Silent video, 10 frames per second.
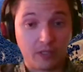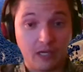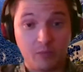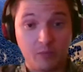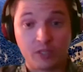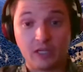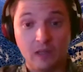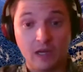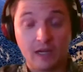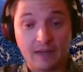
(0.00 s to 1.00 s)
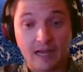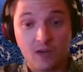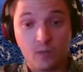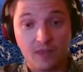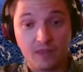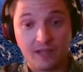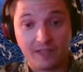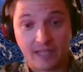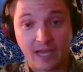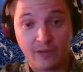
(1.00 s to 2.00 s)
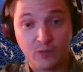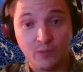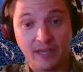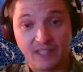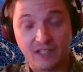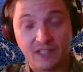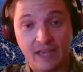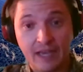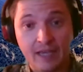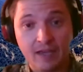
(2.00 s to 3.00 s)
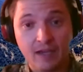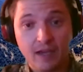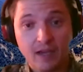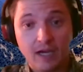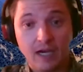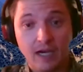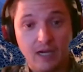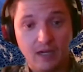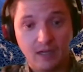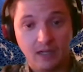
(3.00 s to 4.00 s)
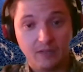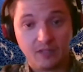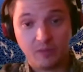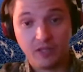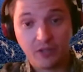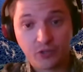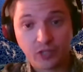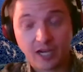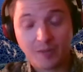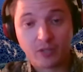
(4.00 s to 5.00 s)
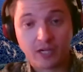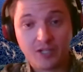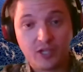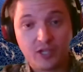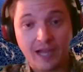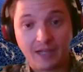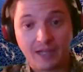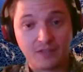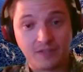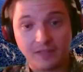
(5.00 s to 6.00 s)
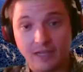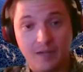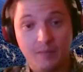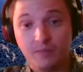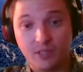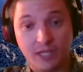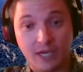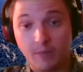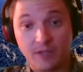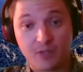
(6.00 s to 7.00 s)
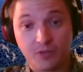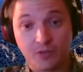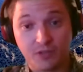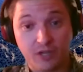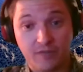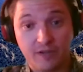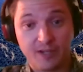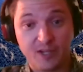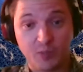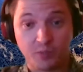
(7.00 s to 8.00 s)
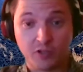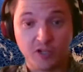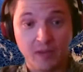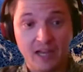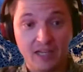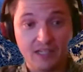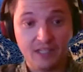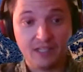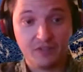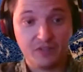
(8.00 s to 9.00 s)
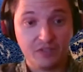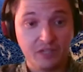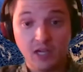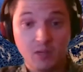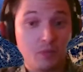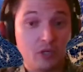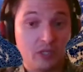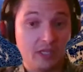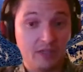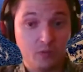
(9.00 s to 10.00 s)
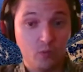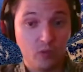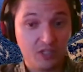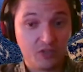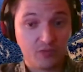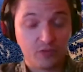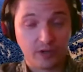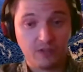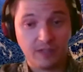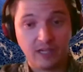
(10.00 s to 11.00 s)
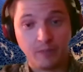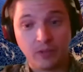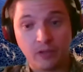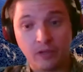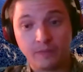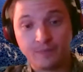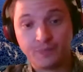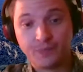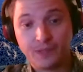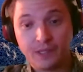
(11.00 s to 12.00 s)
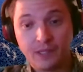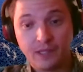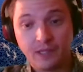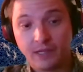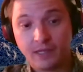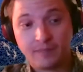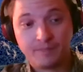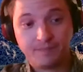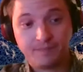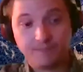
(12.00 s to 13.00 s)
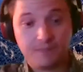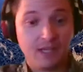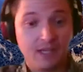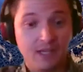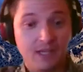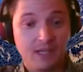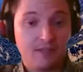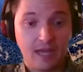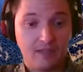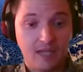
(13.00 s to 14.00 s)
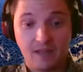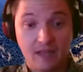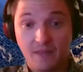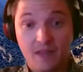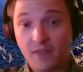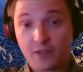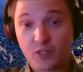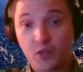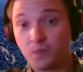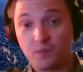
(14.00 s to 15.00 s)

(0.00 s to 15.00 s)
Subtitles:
working a lot now with Scouts BSA on some Eagle Scout projects to help us with our various programmatic needs, pulling weeds, for example. And then there's